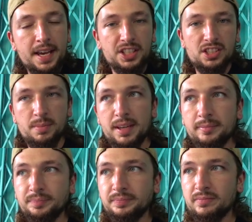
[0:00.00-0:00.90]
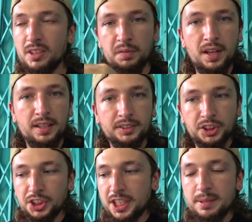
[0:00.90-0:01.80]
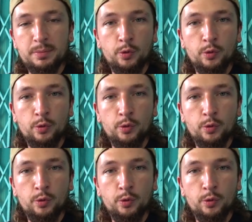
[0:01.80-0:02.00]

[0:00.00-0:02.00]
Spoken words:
next to me of like cheap